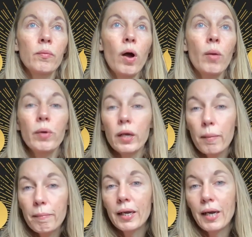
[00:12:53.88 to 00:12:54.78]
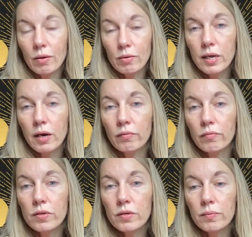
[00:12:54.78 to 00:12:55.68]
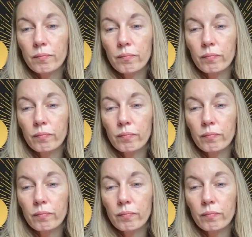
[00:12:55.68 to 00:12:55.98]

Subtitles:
where we can meet ourselves.